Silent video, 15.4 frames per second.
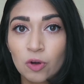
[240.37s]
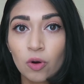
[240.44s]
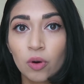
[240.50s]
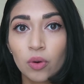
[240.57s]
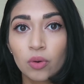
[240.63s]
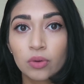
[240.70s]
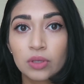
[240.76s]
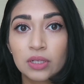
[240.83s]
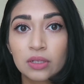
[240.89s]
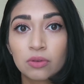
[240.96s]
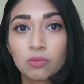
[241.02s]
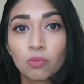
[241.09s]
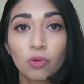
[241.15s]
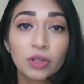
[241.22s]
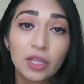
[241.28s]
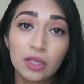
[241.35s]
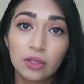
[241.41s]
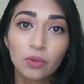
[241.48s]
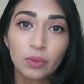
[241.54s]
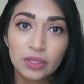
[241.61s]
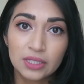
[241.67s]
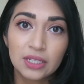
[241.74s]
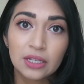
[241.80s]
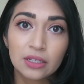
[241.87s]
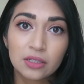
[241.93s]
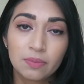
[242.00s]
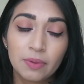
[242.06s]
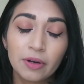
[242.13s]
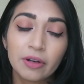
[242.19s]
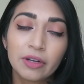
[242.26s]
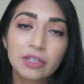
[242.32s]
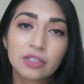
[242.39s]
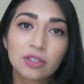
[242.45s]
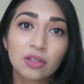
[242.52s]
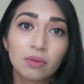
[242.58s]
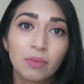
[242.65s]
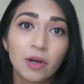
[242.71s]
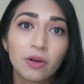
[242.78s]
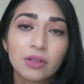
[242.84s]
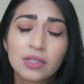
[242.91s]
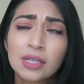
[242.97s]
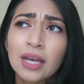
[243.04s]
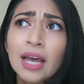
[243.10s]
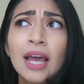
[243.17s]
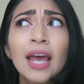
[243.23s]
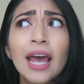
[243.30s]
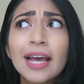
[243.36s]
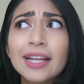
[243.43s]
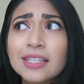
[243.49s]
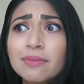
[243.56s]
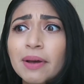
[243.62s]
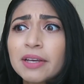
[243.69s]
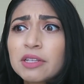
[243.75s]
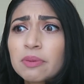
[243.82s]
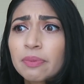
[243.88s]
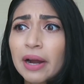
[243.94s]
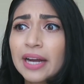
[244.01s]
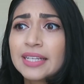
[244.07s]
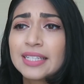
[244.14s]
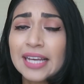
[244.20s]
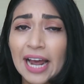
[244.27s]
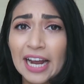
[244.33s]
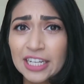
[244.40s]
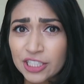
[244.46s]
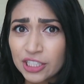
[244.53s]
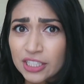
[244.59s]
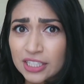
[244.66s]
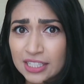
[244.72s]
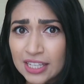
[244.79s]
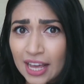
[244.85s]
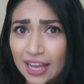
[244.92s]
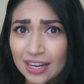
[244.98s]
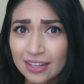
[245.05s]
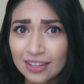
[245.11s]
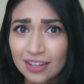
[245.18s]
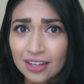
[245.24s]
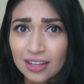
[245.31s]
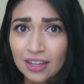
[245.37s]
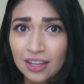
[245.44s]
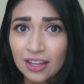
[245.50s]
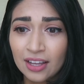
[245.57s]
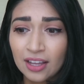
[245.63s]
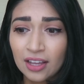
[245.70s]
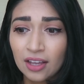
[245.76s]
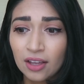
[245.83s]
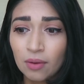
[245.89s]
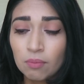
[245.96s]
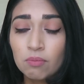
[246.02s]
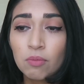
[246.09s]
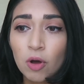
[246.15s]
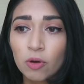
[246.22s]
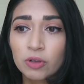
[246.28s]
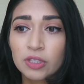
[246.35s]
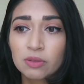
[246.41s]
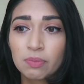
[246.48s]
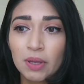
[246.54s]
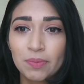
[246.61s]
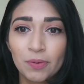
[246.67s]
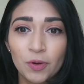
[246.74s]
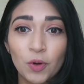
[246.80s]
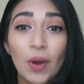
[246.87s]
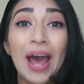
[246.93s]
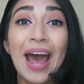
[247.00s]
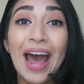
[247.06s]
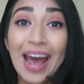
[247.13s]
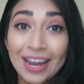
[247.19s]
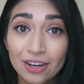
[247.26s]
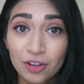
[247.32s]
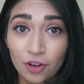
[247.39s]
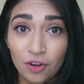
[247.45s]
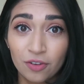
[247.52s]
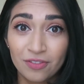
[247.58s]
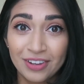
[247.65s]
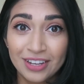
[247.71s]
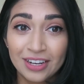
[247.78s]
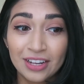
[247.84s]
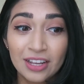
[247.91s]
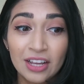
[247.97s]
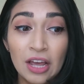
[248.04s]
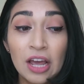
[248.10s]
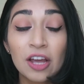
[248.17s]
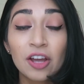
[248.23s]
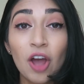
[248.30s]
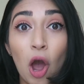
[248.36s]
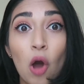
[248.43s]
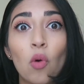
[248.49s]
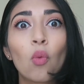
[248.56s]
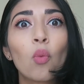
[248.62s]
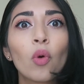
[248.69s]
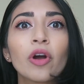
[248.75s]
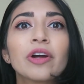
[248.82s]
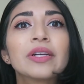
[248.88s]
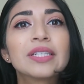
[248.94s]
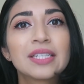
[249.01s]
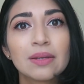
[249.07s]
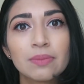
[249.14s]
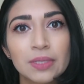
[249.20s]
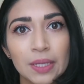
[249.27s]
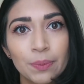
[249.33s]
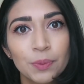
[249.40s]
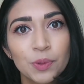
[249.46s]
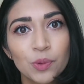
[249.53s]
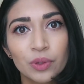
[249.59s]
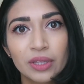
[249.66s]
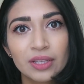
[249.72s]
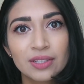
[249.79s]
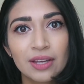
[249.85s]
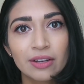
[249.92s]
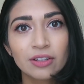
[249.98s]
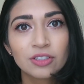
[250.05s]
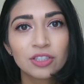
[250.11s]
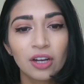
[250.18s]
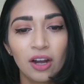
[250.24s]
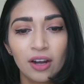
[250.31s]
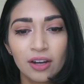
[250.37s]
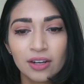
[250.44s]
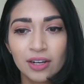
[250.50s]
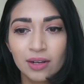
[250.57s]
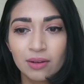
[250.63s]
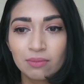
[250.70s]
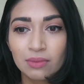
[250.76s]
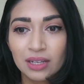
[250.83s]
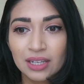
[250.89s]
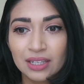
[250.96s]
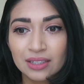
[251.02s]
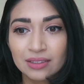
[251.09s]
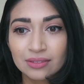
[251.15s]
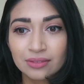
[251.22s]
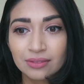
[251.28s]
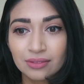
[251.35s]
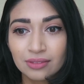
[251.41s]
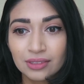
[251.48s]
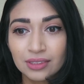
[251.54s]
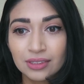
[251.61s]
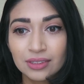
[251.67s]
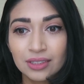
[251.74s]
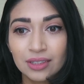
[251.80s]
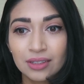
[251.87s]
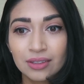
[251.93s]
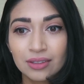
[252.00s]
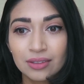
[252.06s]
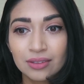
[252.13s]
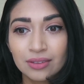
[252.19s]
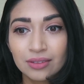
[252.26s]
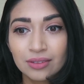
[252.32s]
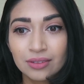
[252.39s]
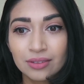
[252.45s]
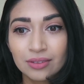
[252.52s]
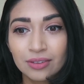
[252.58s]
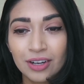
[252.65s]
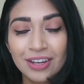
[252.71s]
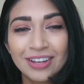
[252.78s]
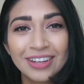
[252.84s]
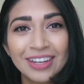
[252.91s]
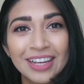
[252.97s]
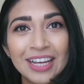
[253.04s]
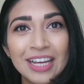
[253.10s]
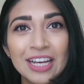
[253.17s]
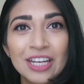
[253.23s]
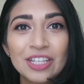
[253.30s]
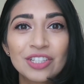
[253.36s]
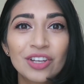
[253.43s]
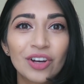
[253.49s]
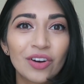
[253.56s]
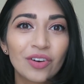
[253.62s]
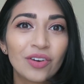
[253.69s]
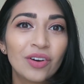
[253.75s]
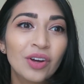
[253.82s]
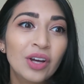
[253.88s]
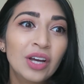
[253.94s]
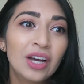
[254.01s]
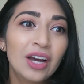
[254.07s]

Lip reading: or were they the ones that experienced the most? And to my surprise, he actually said most people who had COVID got worse symptoms with the second shot. And I'm like, no. So